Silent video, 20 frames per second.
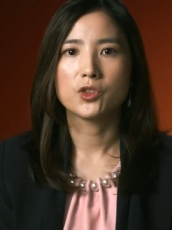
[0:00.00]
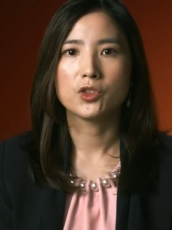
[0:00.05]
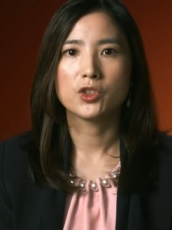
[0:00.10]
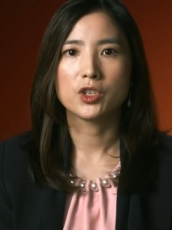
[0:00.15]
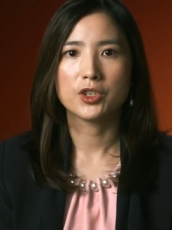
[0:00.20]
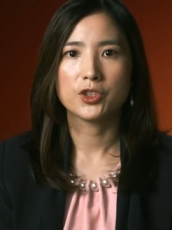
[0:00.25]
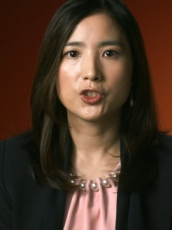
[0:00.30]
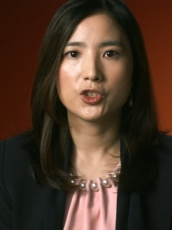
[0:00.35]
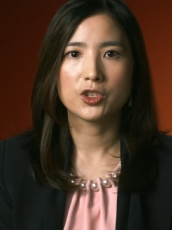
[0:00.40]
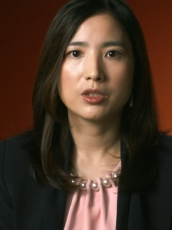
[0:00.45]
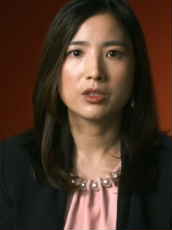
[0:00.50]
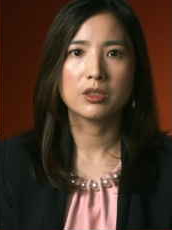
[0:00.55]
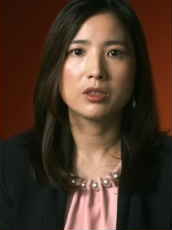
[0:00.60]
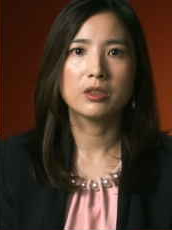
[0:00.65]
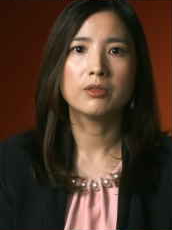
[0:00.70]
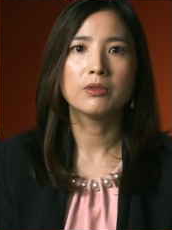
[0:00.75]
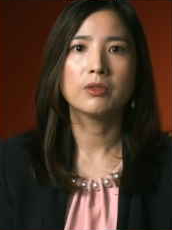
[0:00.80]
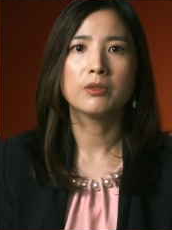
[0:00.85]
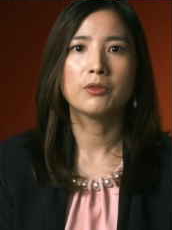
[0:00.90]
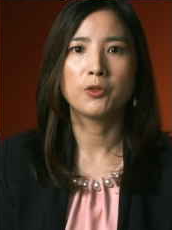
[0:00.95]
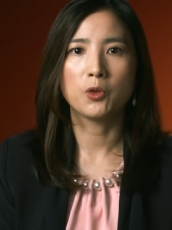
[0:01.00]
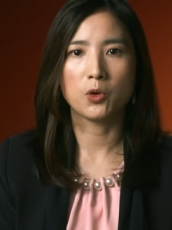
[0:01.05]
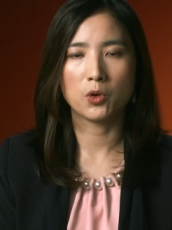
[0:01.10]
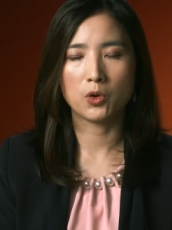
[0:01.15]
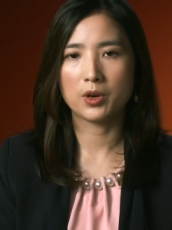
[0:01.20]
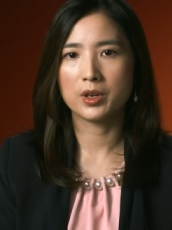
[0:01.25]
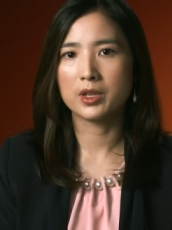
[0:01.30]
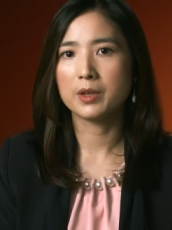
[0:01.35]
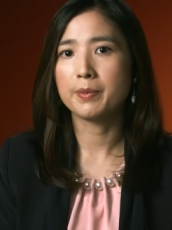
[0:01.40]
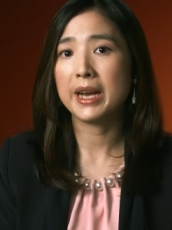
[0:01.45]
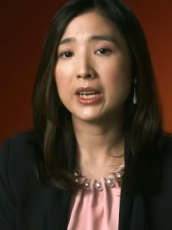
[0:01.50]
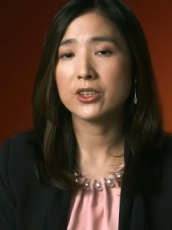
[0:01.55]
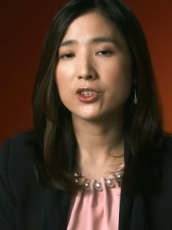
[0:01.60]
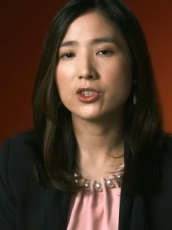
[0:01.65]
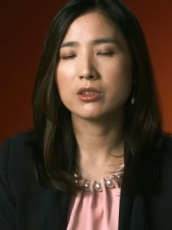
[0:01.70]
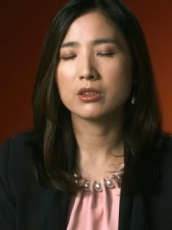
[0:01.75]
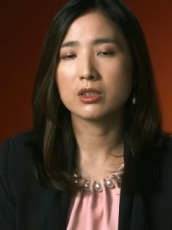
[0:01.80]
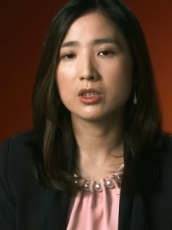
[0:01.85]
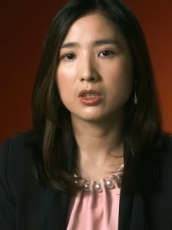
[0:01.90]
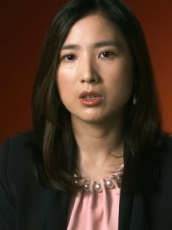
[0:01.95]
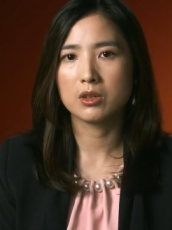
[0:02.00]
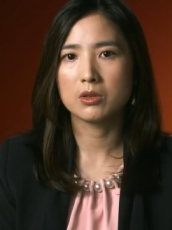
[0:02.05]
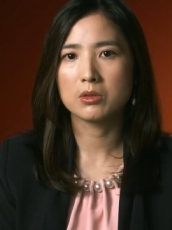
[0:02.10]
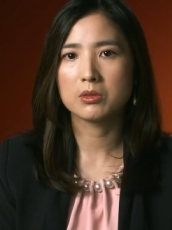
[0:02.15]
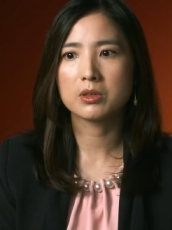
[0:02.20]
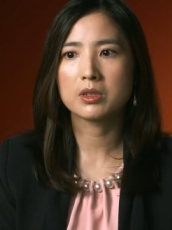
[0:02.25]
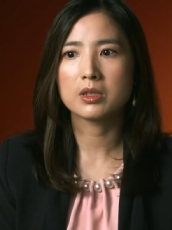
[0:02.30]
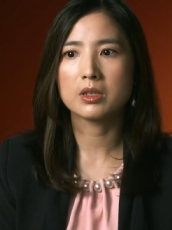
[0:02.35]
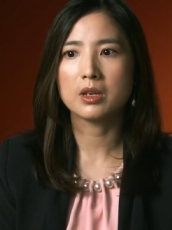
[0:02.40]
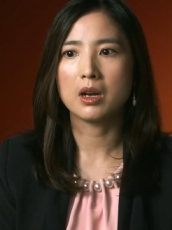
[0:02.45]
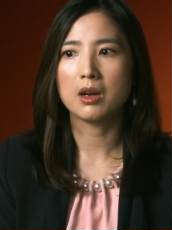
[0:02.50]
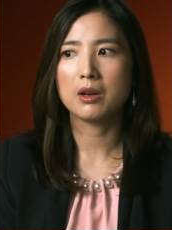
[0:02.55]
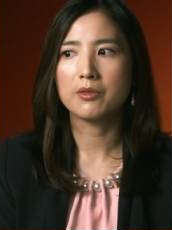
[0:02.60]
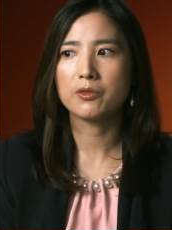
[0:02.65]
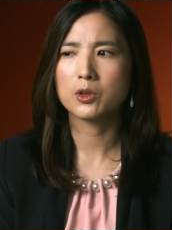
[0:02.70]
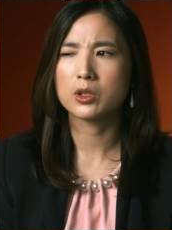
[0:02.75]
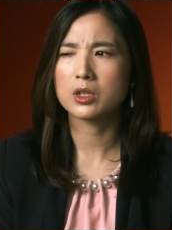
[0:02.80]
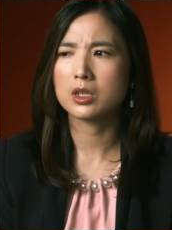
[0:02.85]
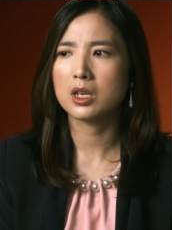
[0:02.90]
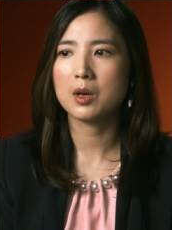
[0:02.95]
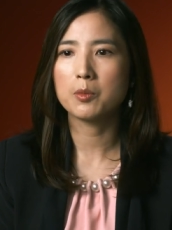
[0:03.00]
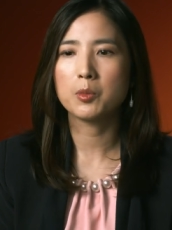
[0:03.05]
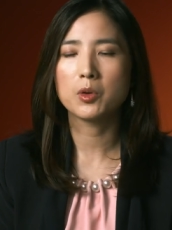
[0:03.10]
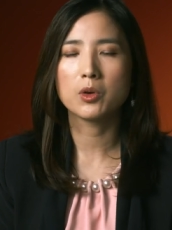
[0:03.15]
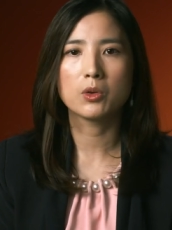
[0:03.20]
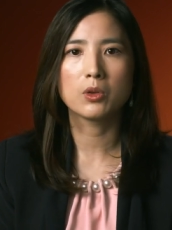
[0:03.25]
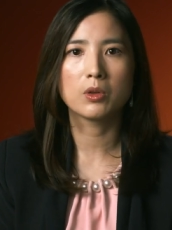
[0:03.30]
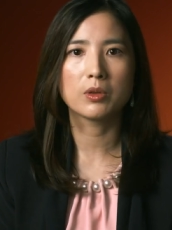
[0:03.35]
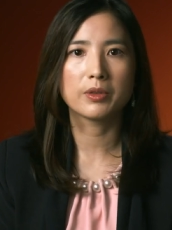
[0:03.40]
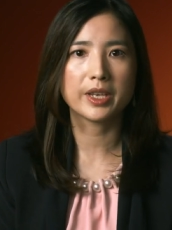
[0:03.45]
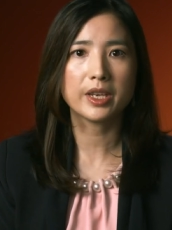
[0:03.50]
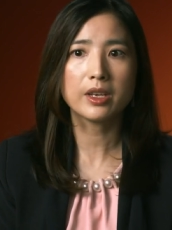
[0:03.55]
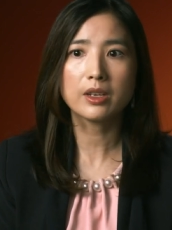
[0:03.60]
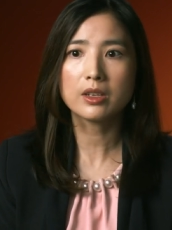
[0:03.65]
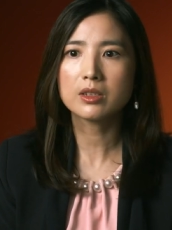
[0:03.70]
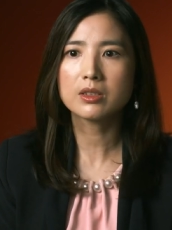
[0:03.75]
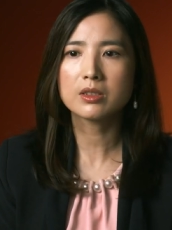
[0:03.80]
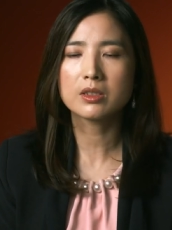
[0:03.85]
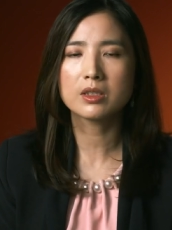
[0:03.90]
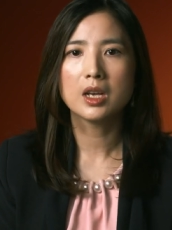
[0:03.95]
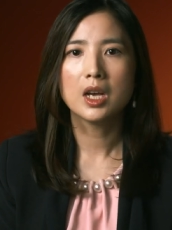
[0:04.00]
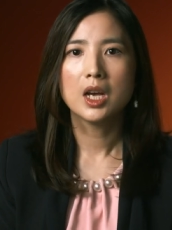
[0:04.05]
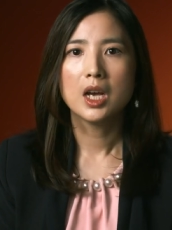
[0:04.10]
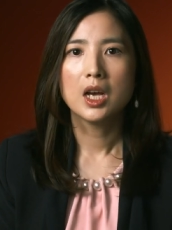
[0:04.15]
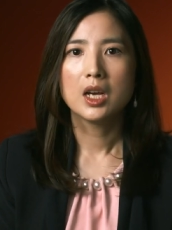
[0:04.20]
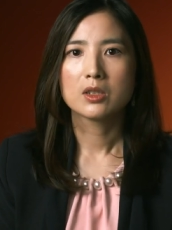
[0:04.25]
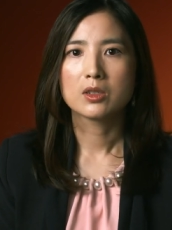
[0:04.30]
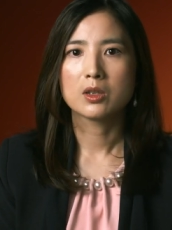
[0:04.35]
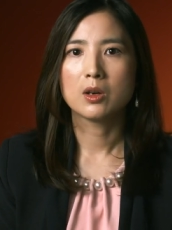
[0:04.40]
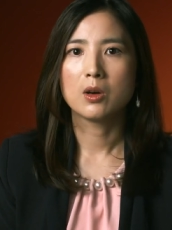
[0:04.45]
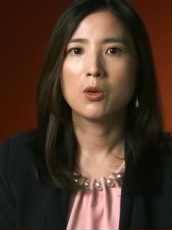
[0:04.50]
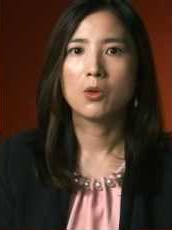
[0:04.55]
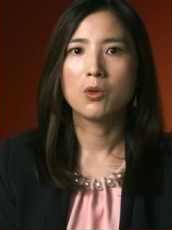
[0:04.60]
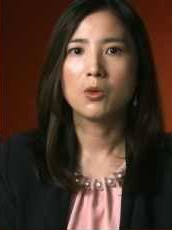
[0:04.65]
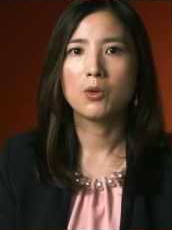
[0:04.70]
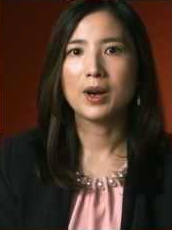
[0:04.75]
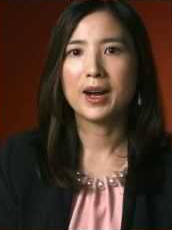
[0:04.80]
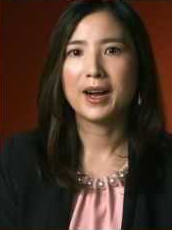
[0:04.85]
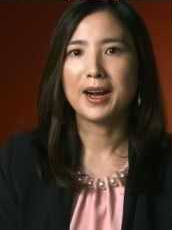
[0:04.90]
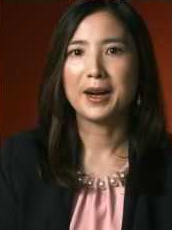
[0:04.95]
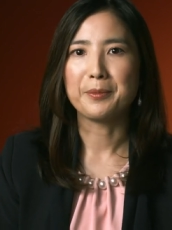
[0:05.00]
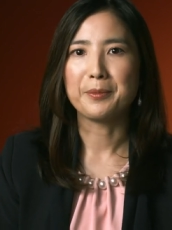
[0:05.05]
judge for the pageant girls for the couple years. So